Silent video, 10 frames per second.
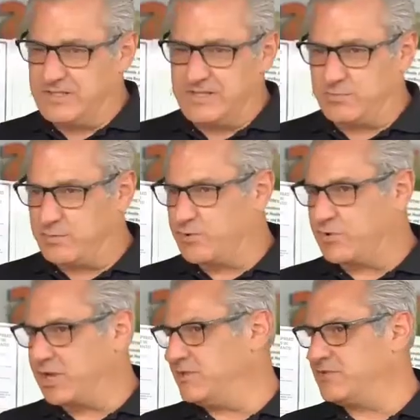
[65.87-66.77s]
And we
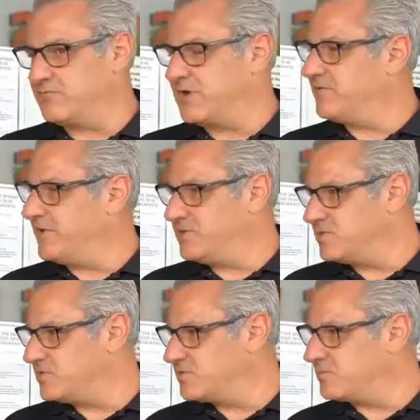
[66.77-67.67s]
broke into
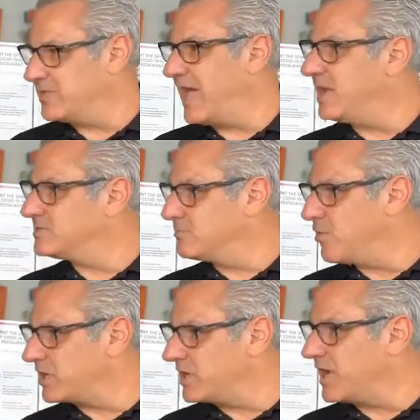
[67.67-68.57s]
renovations when the housing
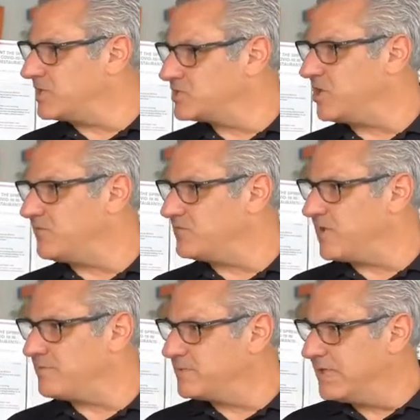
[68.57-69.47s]
market kind of softened
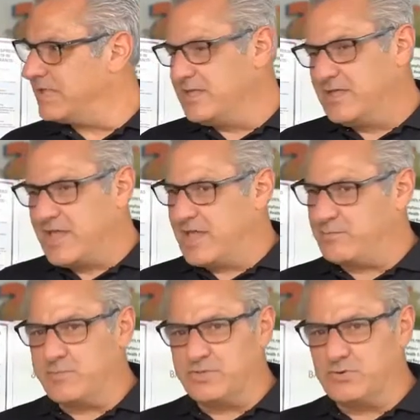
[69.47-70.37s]
up. And
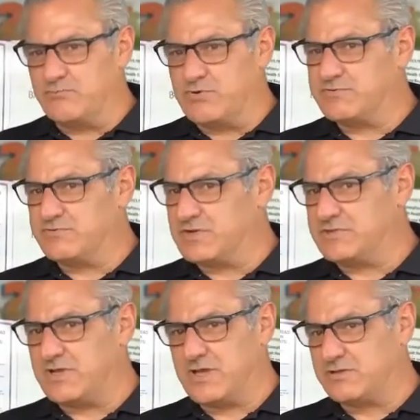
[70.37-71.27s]
we've been doing res-
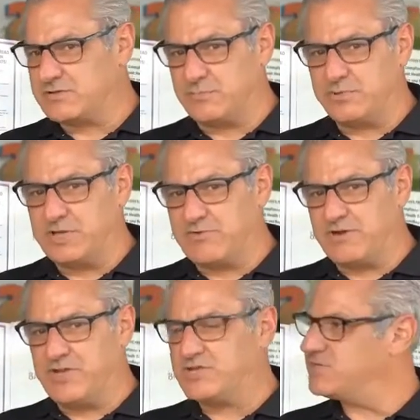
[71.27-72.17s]
uh, complete
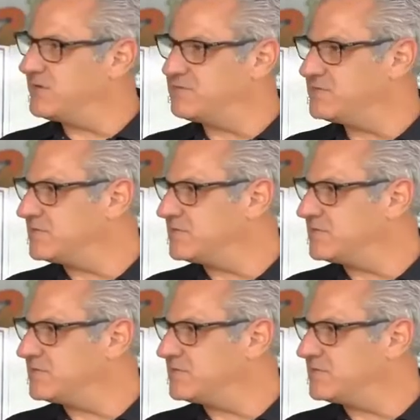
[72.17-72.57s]
renovations ever since.